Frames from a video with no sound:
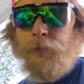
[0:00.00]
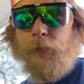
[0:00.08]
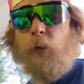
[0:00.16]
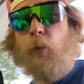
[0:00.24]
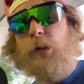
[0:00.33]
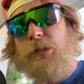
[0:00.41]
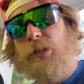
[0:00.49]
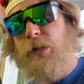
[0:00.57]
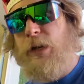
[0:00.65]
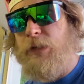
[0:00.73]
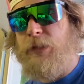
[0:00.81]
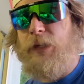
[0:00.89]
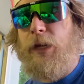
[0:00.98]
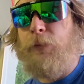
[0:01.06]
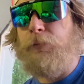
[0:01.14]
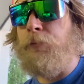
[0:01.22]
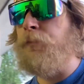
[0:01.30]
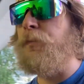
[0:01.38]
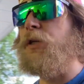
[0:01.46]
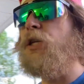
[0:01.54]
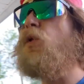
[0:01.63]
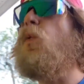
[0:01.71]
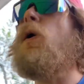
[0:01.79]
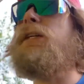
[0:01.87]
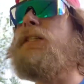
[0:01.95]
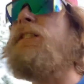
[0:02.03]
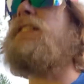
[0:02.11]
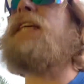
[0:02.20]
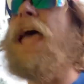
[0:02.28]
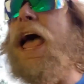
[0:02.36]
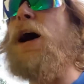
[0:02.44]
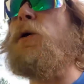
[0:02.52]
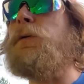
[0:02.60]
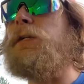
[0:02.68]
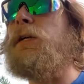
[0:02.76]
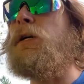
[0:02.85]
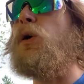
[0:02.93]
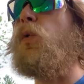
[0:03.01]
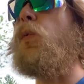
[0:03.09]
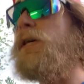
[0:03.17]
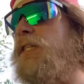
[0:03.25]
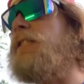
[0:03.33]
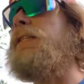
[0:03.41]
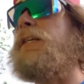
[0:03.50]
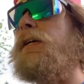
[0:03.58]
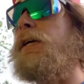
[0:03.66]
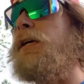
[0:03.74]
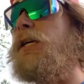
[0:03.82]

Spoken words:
What's the next step? You want to sound whistly.